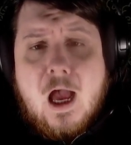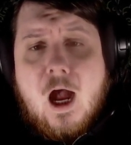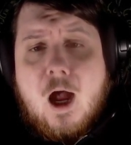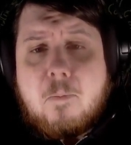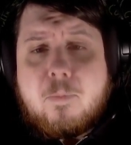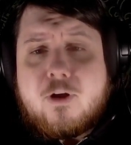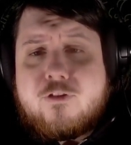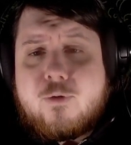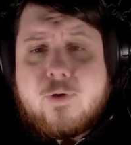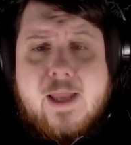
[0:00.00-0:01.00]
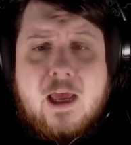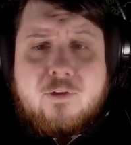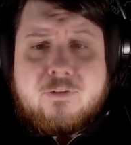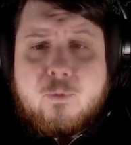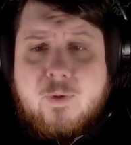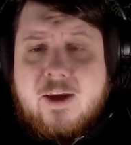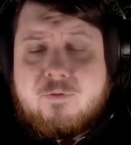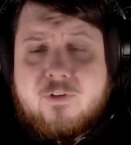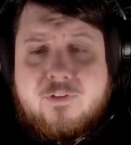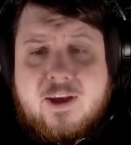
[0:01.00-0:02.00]
Humbled to announce that we
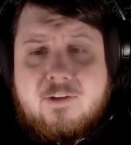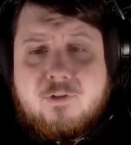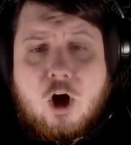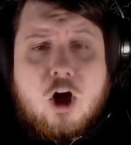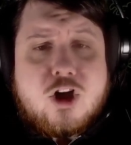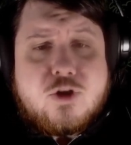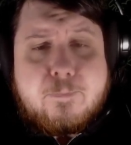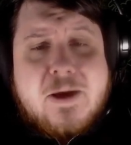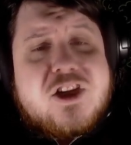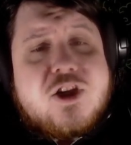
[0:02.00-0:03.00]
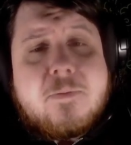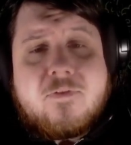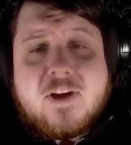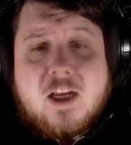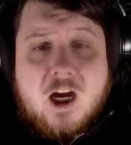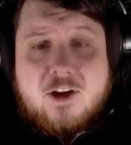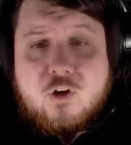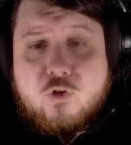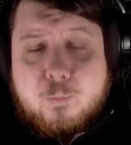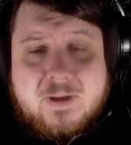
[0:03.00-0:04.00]
have received Archbishop
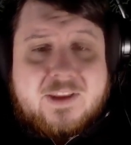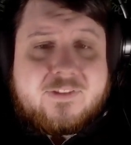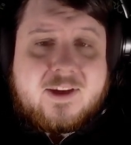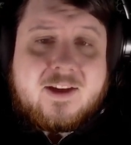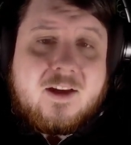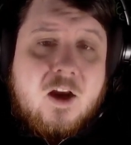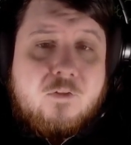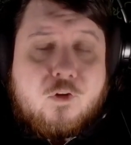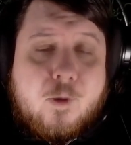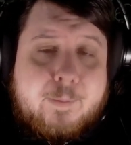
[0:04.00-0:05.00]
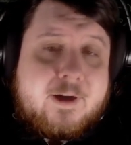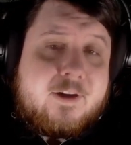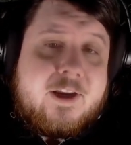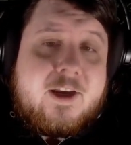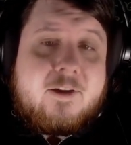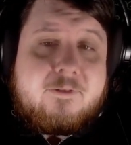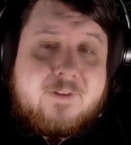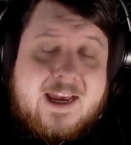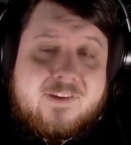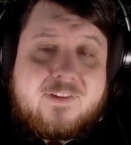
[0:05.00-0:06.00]
Vigano's blessing for a period of
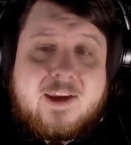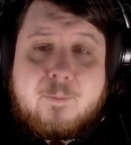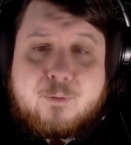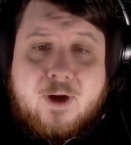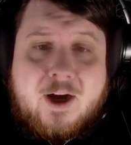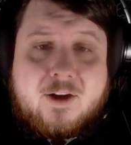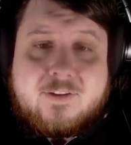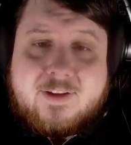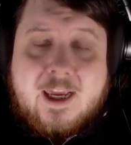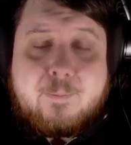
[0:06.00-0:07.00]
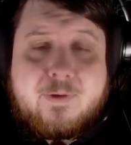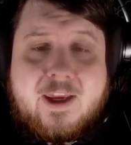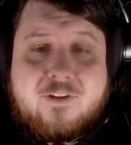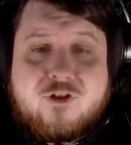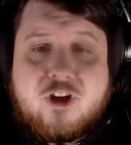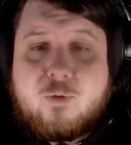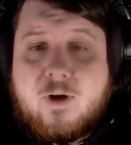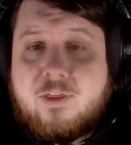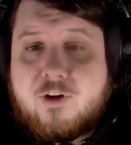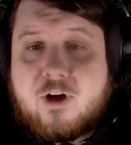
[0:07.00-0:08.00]
fasting and prayer to take place
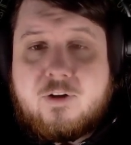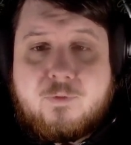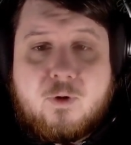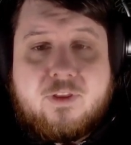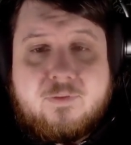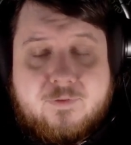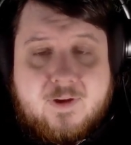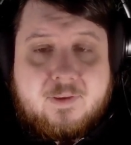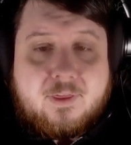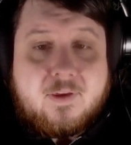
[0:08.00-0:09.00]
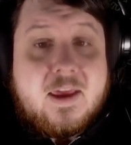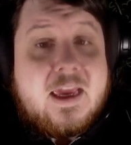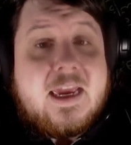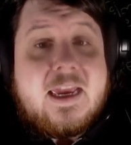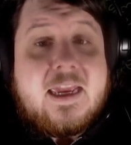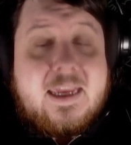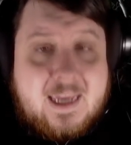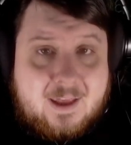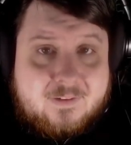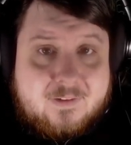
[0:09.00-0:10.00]
January 3rd, 4th, and 5th.
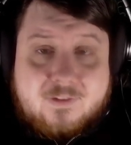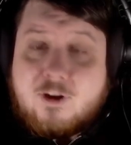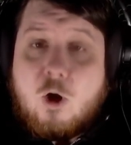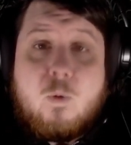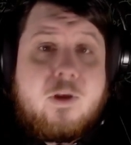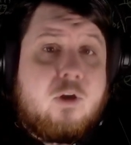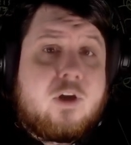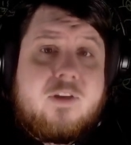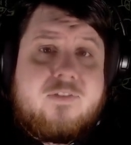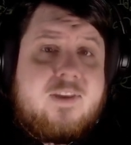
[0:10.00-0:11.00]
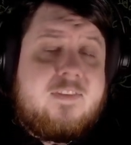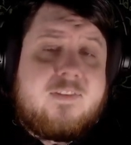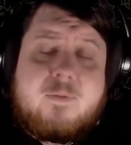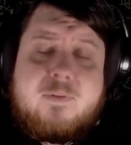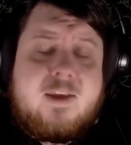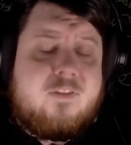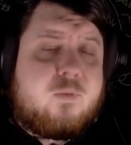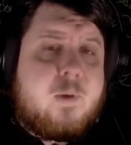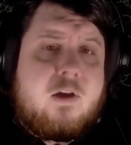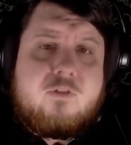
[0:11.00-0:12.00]
Yes, so you're going to see this. I'm seeing it
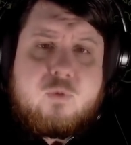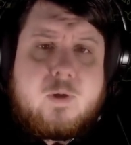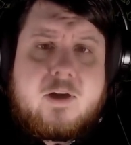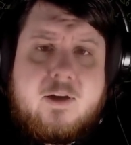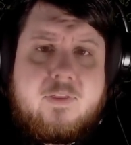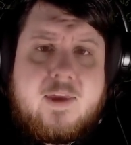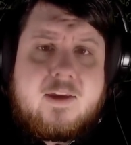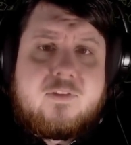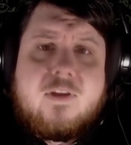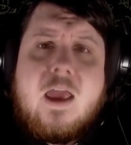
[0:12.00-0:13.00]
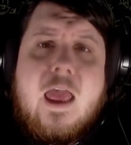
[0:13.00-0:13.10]
spread on Twitter and things.